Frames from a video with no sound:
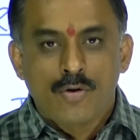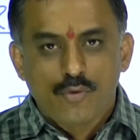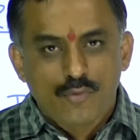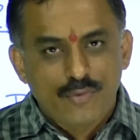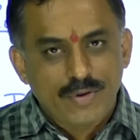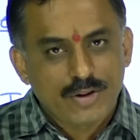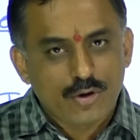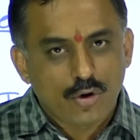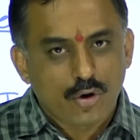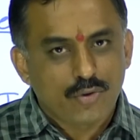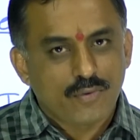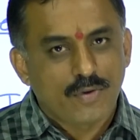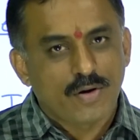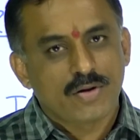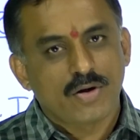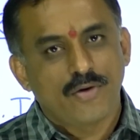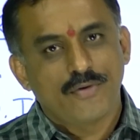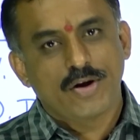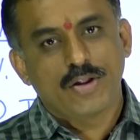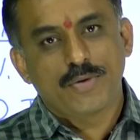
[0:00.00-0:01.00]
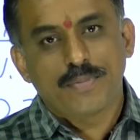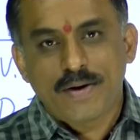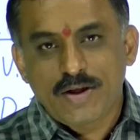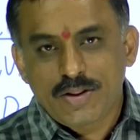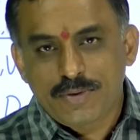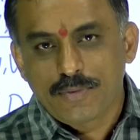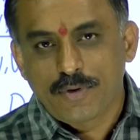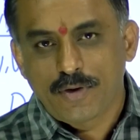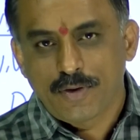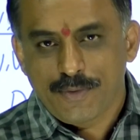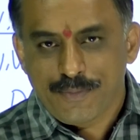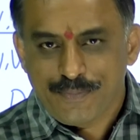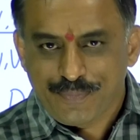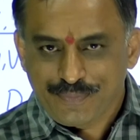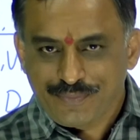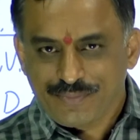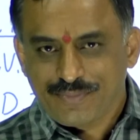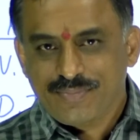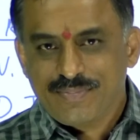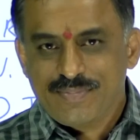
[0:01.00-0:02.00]
Without words, how it is possible?
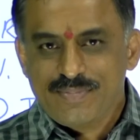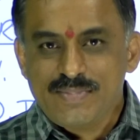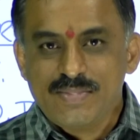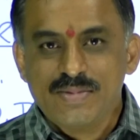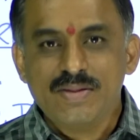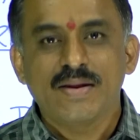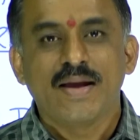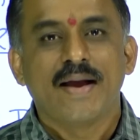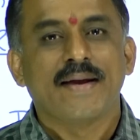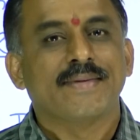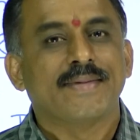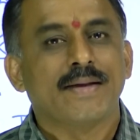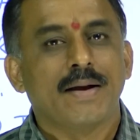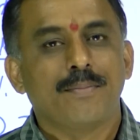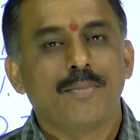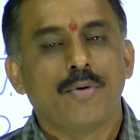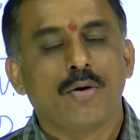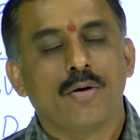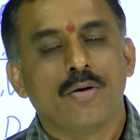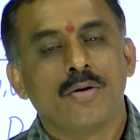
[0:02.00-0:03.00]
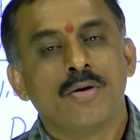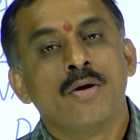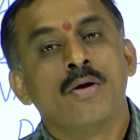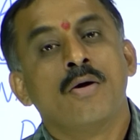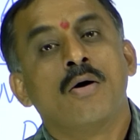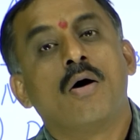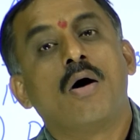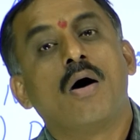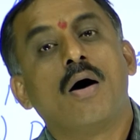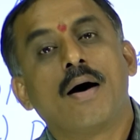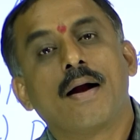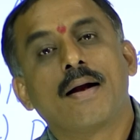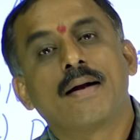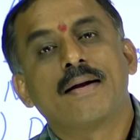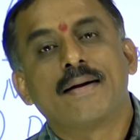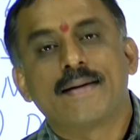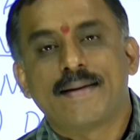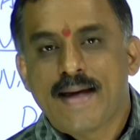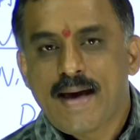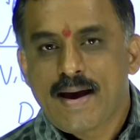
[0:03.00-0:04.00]
Example,
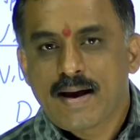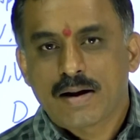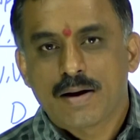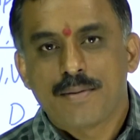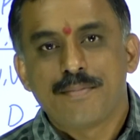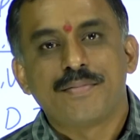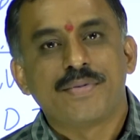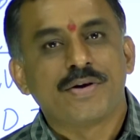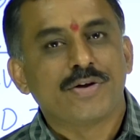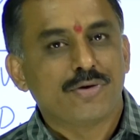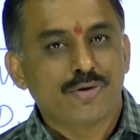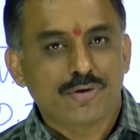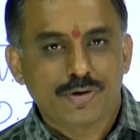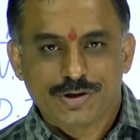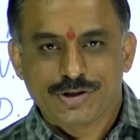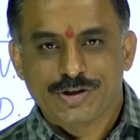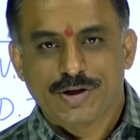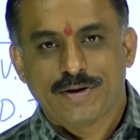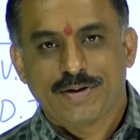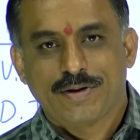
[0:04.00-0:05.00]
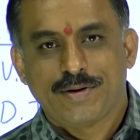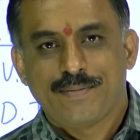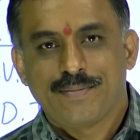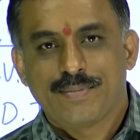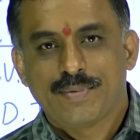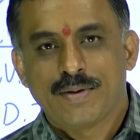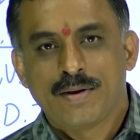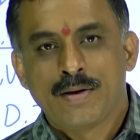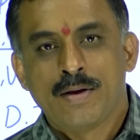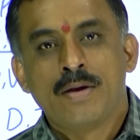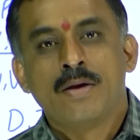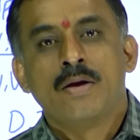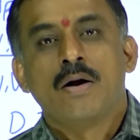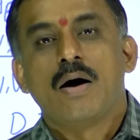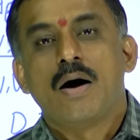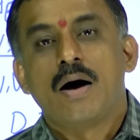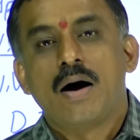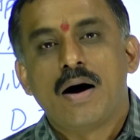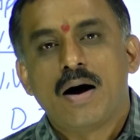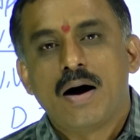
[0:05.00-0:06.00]
all diagram based questions.
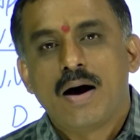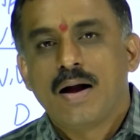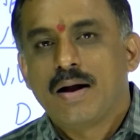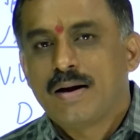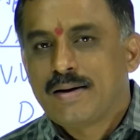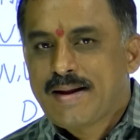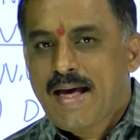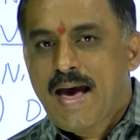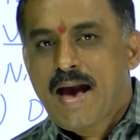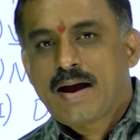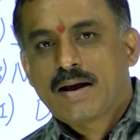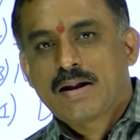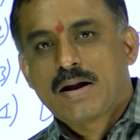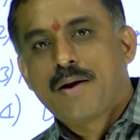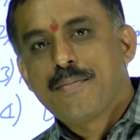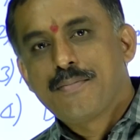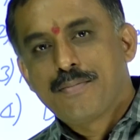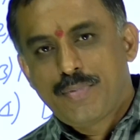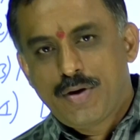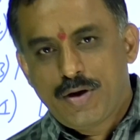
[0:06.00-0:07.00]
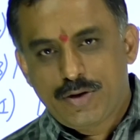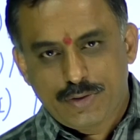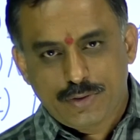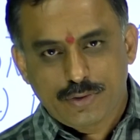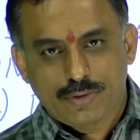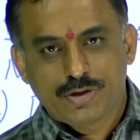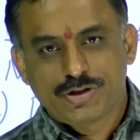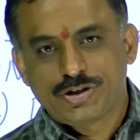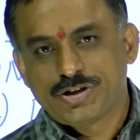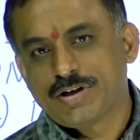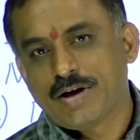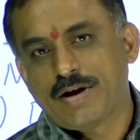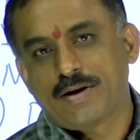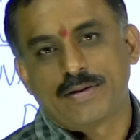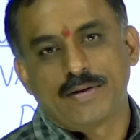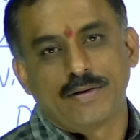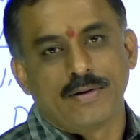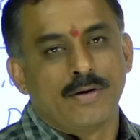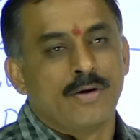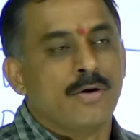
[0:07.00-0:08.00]
All diagram based questions.